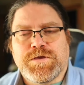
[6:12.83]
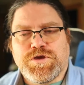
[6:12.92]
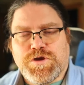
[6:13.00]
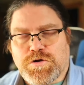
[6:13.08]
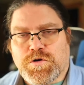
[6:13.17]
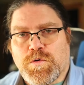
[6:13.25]

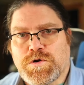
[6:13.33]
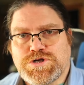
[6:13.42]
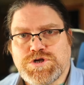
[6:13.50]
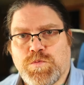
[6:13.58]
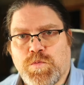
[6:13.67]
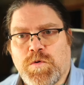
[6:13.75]
you're
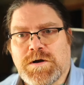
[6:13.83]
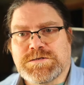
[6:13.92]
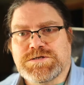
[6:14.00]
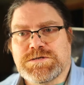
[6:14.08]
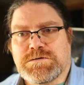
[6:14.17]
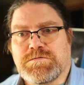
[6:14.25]
going to
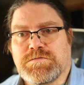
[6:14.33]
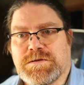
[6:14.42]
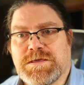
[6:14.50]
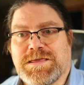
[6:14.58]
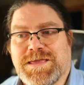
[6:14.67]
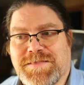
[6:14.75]
want to
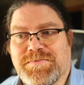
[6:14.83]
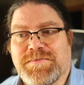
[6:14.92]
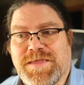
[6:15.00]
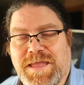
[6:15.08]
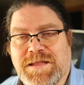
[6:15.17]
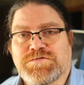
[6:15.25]
get
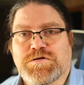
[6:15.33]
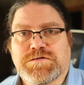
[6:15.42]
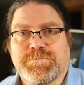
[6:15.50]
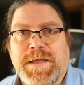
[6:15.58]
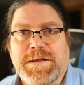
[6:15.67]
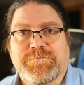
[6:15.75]
the
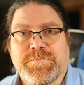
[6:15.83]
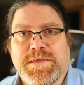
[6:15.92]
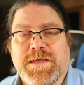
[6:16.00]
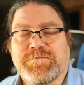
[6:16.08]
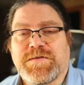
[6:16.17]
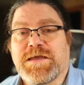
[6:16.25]
answers back from
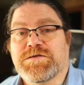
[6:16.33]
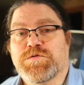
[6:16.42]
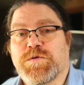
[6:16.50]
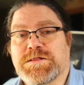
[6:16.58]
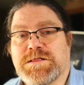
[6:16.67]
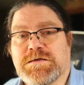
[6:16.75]
the FDA as
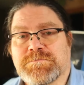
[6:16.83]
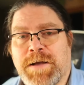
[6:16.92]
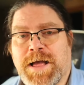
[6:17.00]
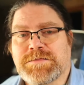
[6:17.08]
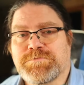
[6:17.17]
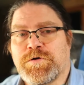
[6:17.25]
quickly as
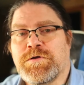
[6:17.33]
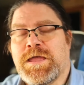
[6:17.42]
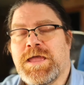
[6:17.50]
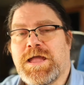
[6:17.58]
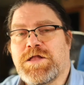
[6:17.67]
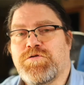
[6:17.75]
possible,
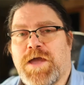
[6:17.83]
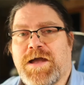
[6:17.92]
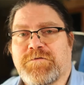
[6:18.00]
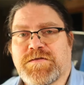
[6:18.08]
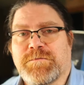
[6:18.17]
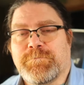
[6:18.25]
and you
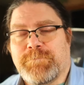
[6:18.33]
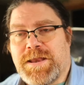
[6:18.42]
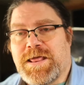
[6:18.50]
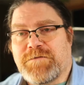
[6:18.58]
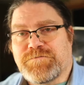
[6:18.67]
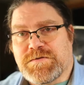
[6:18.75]

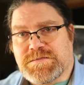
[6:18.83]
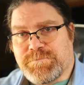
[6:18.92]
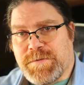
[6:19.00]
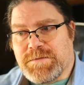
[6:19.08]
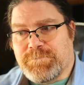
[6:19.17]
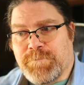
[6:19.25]
might have to
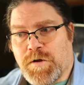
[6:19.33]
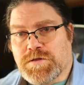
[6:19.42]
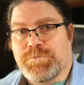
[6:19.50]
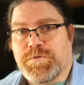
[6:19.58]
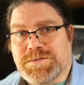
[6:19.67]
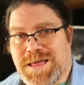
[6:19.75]
submit
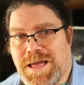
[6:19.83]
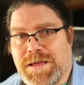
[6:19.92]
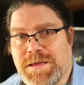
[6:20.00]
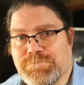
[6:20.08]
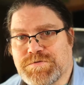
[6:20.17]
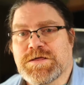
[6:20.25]
multiple
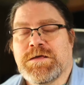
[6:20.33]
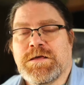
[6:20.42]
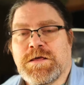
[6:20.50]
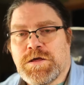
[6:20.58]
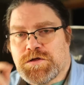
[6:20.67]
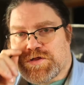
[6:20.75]
times.
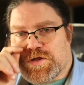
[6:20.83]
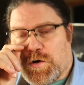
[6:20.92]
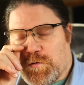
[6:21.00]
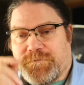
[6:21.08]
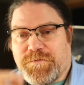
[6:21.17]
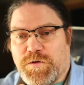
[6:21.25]

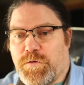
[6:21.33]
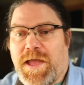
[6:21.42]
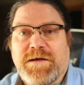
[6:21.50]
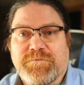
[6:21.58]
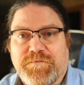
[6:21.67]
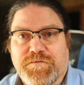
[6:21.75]
So if you
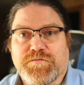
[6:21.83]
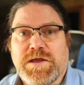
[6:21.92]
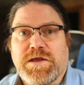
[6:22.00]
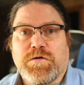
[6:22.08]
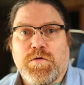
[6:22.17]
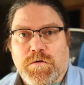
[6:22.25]
have
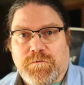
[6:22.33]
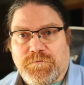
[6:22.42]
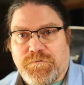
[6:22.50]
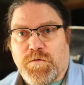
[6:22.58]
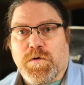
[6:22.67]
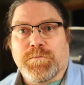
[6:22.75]
3 or
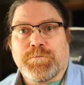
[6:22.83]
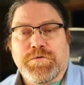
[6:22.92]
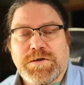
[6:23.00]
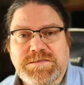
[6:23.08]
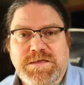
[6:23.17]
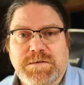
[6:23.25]
4
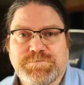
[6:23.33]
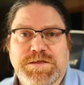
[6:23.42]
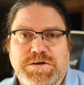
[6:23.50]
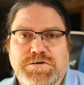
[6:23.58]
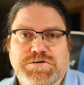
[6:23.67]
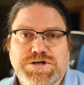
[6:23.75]
pre-subs
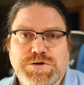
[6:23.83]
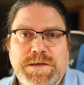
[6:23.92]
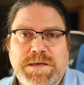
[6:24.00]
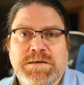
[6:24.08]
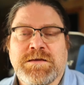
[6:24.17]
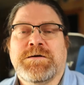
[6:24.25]
that you're
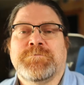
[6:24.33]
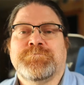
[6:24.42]
doing,